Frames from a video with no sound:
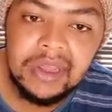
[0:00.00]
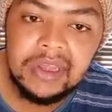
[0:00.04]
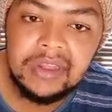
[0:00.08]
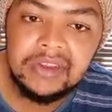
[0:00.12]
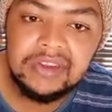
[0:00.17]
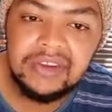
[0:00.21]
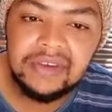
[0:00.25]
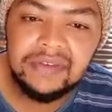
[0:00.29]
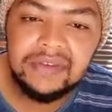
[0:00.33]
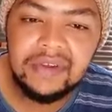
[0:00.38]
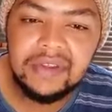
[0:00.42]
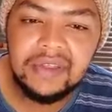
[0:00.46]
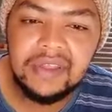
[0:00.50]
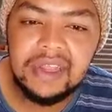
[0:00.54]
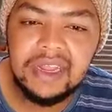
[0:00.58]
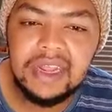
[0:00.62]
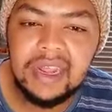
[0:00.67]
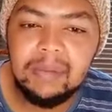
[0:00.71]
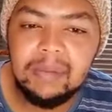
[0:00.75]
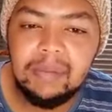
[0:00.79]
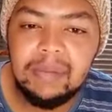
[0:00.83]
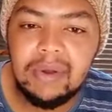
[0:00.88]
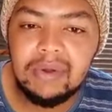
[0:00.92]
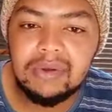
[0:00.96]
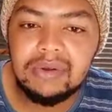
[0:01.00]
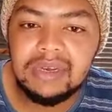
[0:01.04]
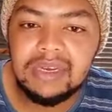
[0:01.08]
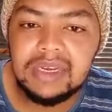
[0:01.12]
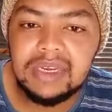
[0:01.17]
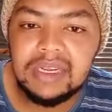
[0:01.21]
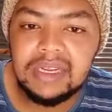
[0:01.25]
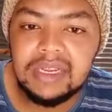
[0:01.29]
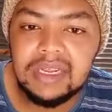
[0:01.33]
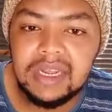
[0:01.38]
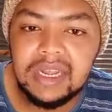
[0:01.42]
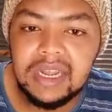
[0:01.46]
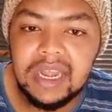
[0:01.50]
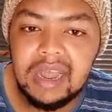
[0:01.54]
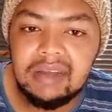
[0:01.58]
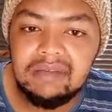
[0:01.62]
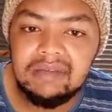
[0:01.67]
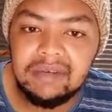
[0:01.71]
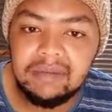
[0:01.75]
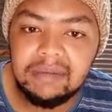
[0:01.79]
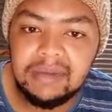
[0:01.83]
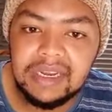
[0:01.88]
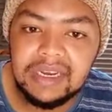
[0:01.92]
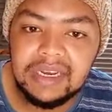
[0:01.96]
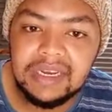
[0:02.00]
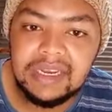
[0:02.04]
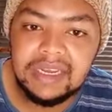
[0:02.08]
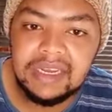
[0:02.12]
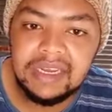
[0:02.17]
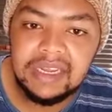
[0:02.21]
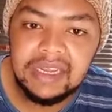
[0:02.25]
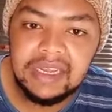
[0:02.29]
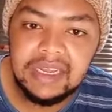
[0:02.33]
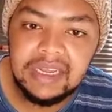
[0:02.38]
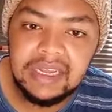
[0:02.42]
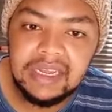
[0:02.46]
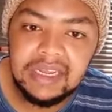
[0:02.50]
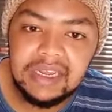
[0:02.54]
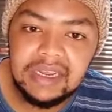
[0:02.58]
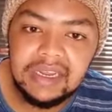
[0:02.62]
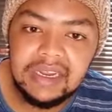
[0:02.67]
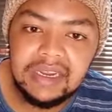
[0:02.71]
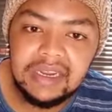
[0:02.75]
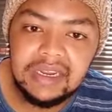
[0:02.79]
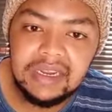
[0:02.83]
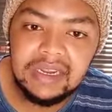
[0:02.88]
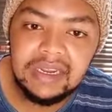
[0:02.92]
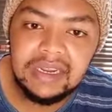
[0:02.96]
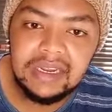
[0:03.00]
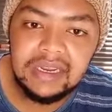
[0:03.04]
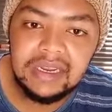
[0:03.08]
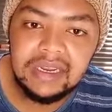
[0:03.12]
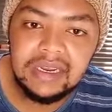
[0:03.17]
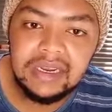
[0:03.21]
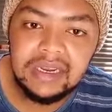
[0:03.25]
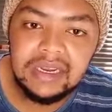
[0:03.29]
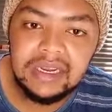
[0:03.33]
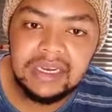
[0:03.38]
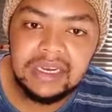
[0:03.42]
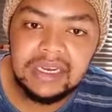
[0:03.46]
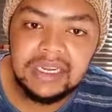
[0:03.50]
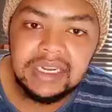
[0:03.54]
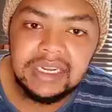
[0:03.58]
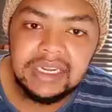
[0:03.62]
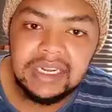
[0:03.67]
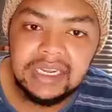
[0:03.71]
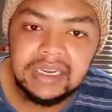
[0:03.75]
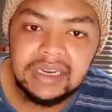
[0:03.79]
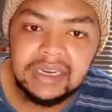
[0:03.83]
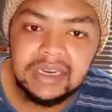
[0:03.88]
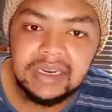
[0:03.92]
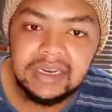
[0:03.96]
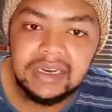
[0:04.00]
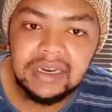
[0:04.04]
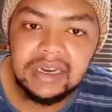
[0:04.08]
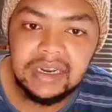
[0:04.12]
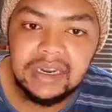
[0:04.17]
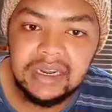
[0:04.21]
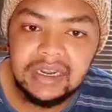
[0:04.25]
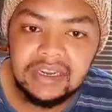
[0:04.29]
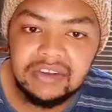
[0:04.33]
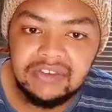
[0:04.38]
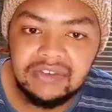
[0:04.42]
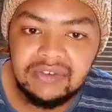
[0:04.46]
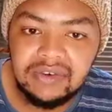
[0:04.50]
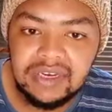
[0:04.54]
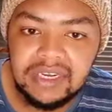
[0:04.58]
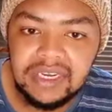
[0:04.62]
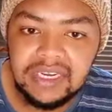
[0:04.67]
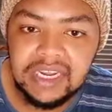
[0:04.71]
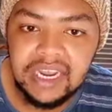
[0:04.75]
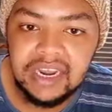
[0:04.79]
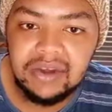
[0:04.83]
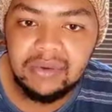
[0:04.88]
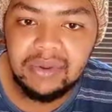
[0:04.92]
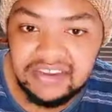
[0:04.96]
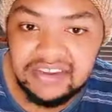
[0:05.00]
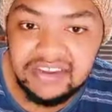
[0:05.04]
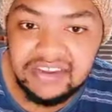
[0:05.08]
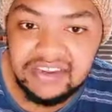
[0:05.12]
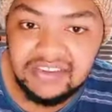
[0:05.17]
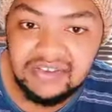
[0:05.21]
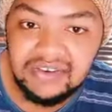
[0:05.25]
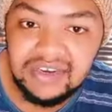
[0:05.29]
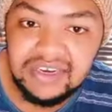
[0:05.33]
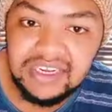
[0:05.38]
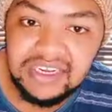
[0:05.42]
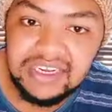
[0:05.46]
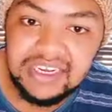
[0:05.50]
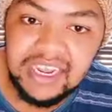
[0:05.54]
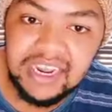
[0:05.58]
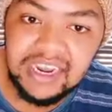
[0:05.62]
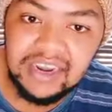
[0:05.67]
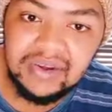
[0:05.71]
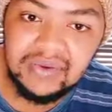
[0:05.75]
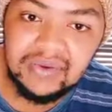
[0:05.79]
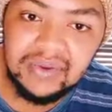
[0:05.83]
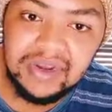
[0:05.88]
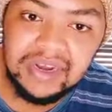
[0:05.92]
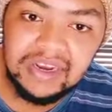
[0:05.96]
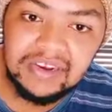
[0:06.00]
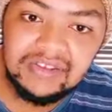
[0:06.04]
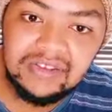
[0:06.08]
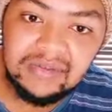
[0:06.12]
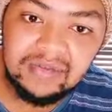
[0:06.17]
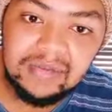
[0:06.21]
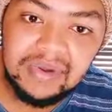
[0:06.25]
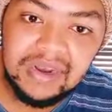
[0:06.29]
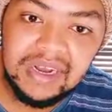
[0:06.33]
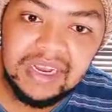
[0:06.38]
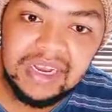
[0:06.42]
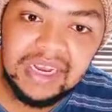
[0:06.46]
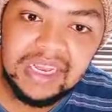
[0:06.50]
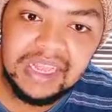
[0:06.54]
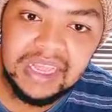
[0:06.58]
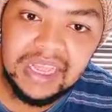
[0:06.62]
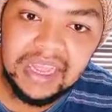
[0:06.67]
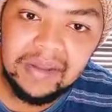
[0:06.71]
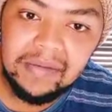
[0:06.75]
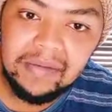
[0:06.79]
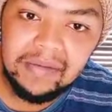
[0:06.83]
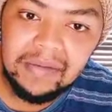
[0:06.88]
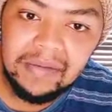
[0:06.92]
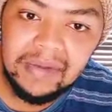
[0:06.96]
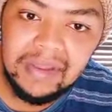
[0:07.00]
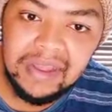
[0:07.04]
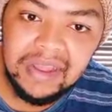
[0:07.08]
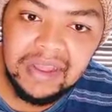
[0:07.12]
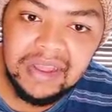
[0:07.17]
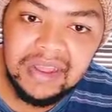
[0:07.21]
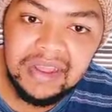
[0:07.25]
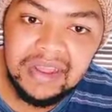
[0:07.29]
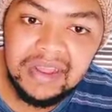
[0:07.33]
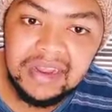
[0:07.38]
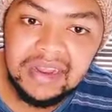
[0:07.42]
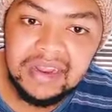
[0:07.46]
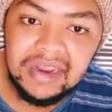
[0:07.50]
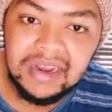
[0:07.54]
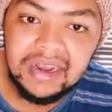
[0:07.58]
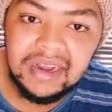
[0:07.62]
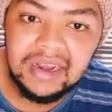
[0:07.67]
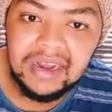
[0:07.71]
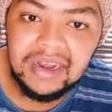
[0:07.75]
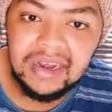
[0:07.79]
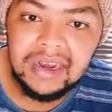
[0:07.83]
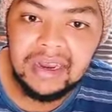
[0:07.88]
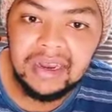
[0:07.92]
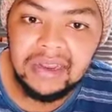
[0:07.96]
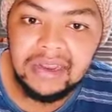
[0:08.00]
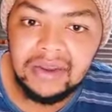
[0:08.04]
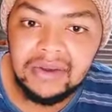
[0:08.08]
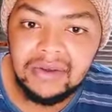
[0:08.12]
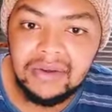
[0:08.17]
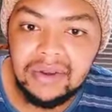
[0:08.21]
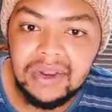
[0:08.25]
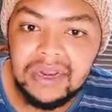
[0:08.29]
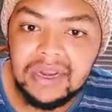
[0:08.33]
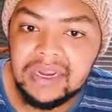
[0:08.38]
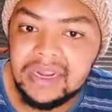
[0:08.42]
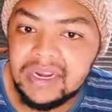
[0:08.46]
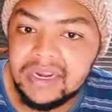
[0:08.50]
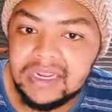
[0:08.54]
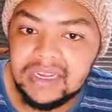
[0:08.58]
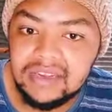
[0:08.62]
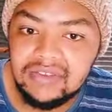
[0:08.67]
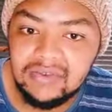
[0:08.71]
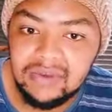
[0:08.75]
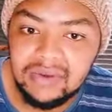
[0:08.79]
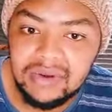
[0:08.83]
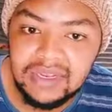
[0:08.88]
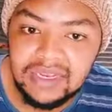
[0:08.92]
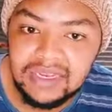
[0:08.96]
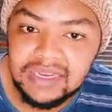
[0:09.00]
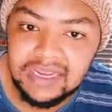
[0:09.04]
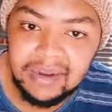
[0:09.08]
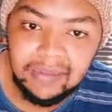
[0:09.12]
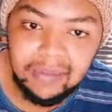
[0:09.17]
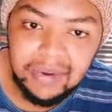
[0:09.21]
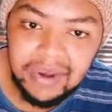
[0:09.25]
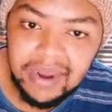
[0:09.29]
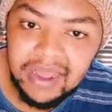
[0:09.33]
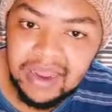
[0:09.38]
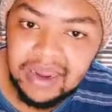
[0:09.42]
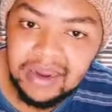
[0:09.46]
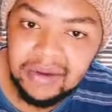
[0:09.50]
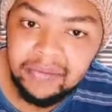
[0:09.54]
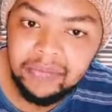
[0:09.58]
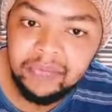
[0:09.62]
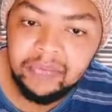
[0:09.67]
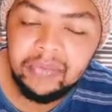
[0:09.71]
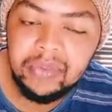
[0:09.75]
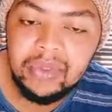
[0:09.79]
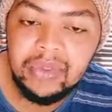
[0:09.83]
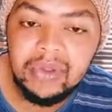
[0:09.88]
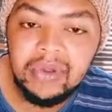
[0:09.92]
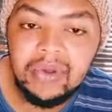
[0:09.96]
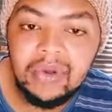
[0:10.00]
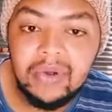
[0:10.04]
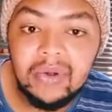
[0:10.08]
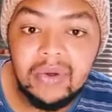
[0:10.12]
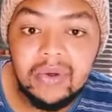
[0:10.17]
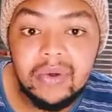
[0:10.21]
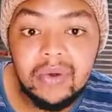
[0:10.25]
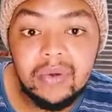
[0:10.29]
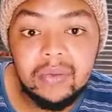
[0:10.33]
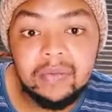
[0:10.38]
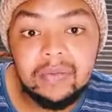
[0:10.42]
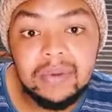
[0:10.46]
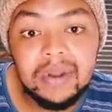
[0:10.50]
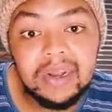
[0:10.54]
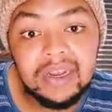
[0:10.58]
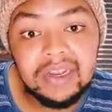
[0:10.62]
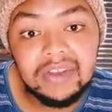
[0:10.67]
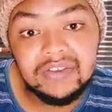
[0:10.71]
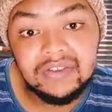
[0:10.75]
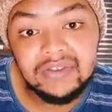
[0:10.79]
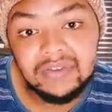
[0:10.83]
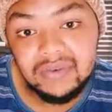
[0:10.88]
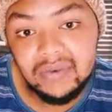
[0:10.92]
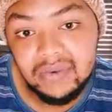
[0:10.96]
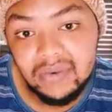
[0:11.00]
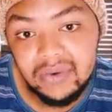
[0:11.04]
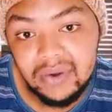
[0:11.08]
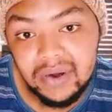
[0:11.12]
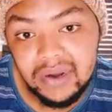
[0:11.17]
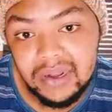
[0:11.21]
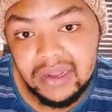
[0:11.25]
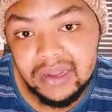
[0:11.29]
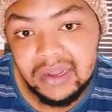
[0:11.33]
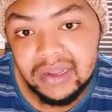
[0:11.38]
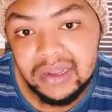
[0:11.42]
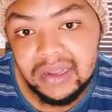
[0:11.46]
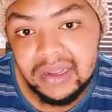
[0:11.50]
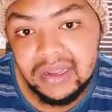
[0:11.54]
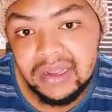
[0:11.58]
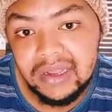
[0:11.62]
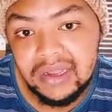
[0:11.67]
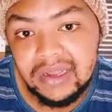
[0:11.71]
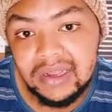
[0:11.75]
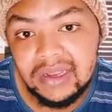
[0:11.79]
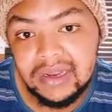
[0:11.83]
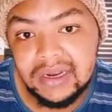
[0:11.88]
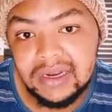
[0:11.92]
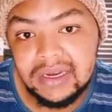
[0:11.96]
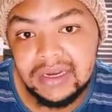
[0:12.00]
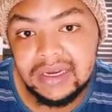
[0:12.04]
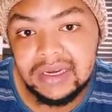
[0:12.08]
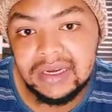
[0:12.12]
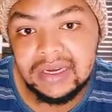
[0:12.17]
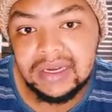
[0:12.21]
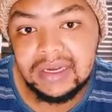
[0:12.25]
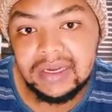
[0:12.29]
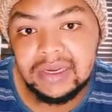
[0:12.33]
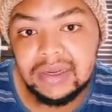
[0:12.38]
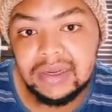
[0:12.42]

So if you think about a government that has to decide whether to build a dam and increase water supply, or build a school and